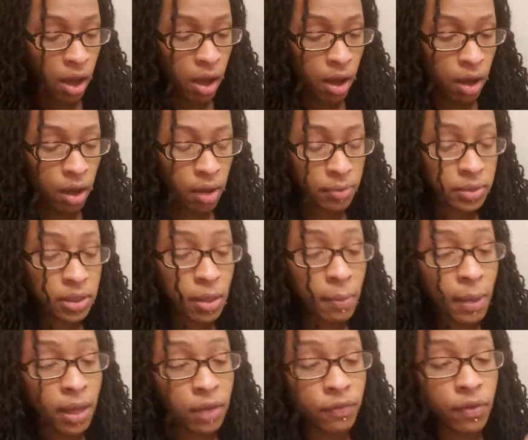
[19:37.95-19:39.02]

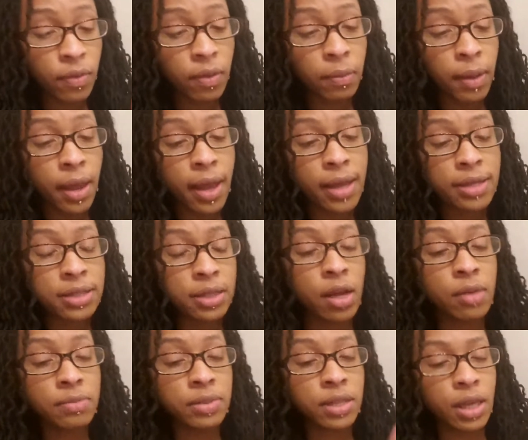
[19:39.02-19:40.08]
Somebody from the past
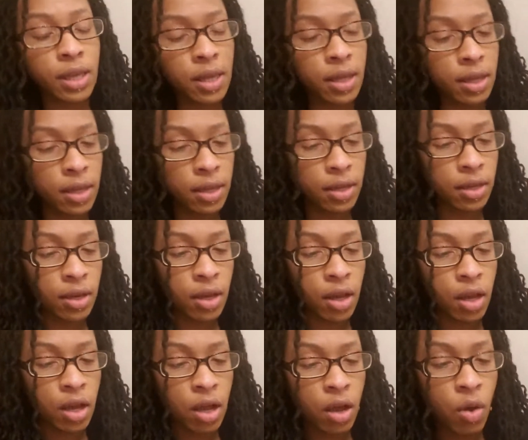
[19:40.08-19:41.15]
comes in
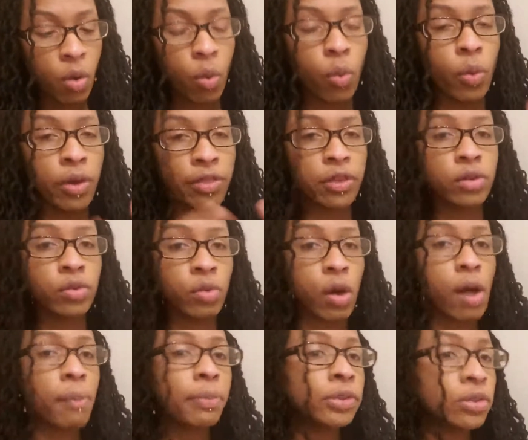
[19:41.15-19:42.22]
with a new
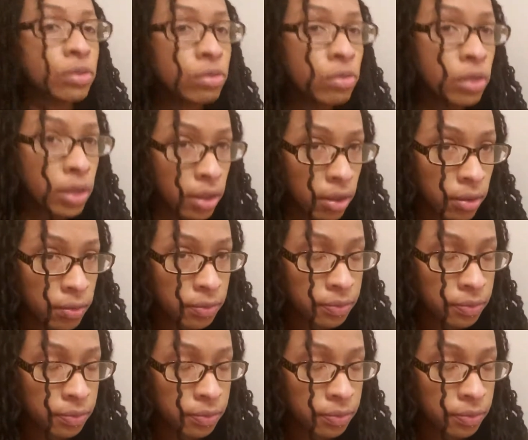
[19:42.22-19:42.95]
opportunity